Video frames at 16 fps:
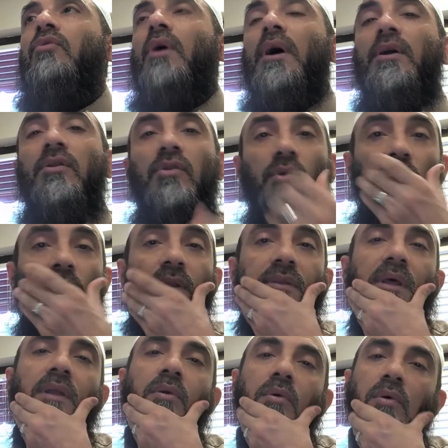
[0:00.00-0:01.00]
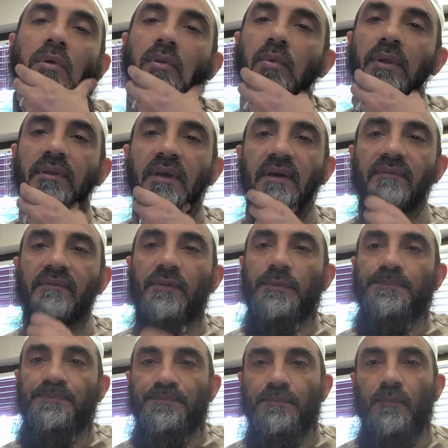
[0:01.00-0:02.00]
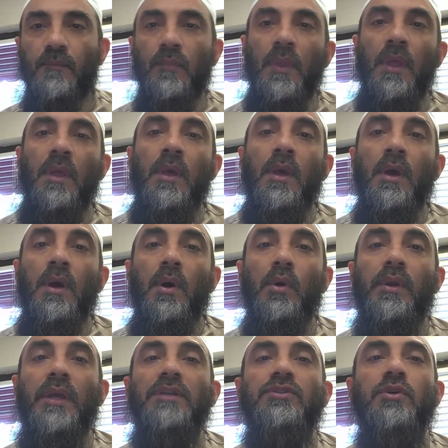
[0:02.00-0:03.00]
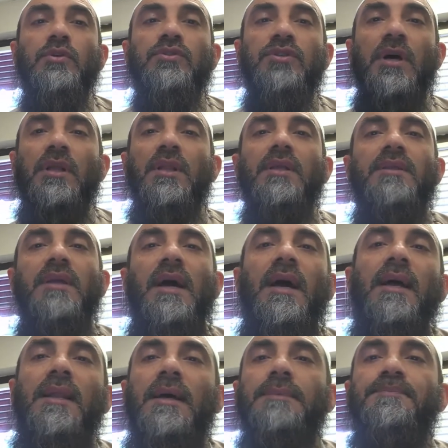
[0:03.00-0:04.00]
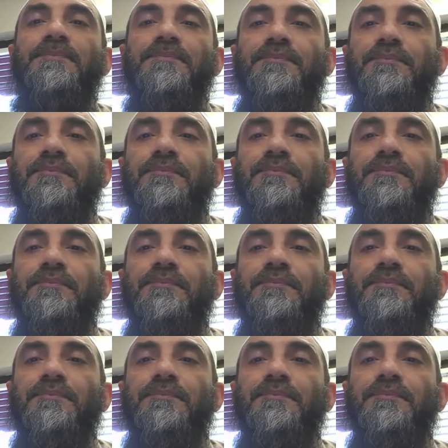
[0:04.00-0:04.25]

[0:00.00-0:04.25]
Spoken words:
I do it, and all what have you. Okay, so inshallah ta'ala,